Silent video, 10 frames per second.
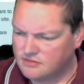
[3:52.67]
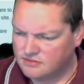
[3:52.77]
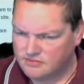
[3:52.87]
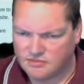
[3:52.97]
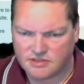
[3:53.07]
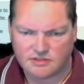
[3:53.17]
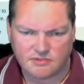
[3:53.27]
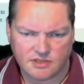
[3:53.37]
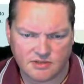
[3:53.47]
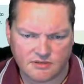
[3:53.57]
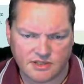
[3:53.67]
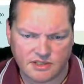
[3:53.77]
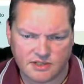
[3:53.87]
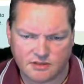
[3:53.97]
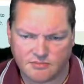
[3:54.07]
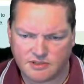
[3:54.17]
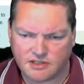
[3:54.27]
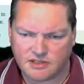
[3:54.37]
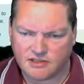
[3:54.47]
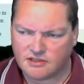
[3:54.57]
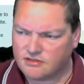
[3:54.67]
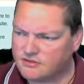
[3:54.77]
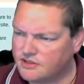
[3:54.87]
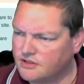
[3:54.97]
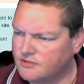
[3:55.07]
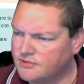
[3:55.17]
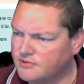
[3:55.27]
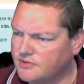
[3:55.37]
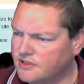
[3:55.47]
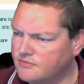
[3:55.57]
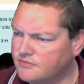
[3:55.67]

Where's the one I already had open? I already opened one and